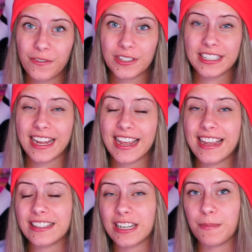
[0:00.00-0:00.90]
for today
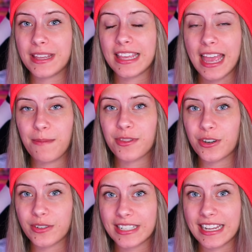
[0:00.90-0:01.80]
is gonna be the
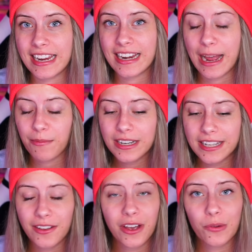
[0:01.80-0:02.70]
M13, and I'm gonna
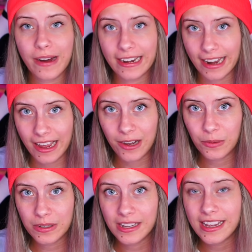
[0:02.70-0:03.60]
tell y'all right
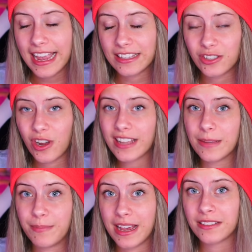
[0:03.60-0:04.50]
now, it's not the
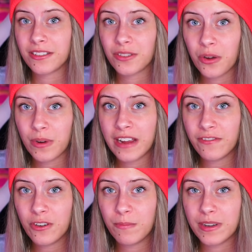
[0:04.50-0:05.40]
best assault
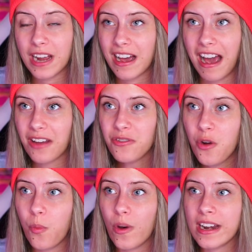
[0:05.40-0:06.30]
rifle, but I don't
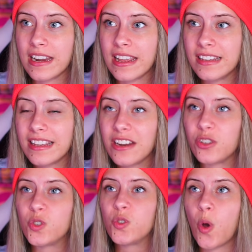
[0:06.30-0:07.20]
know what it is. It is
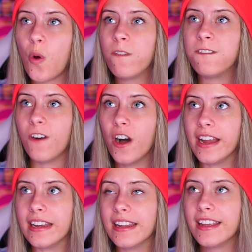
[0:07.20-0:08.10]
so
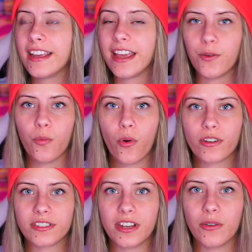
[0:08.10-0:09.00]
fun in
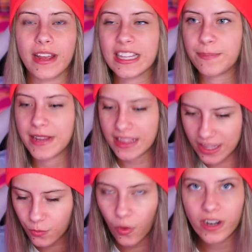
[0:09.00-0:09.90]
Warzone. It's been
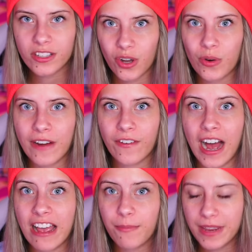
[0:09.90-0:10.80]
the one assault rifle
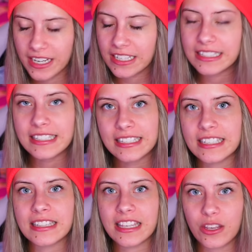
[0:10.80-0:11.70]
I have been
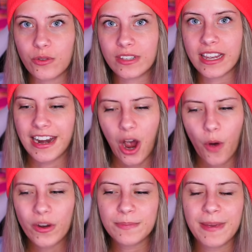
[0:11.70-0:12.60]
consistently using, and I
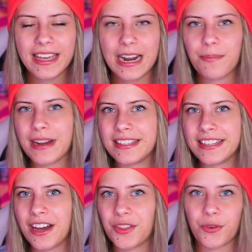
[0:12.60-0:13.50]
always pick it up when I see
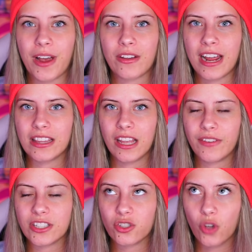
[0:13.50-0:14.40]
it on the ground. I love
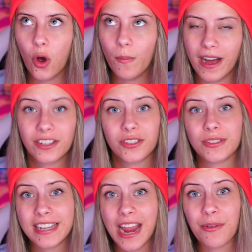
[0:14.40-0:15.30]
it so much. So
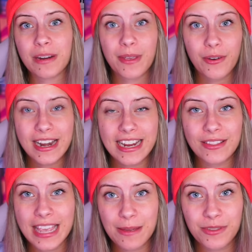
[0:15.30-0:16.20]
today we're gonna be grinding out
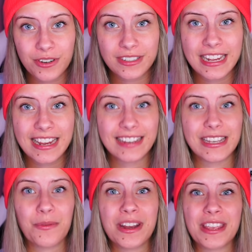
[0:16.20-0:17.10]
the M13 because I
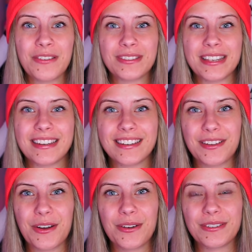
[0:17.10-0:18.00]
wanna use it
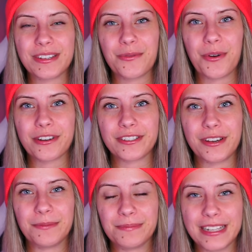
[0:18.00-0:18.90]
gold in
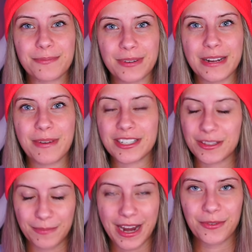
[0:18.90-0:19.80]
Warzone. That's pretty much the
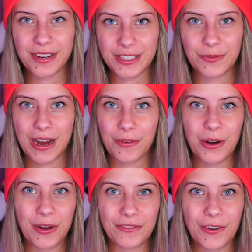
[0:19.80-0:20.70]
main reason why we're
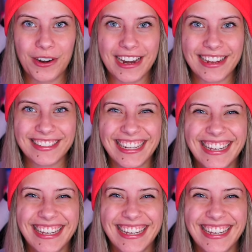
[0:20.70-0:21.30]
going for it next.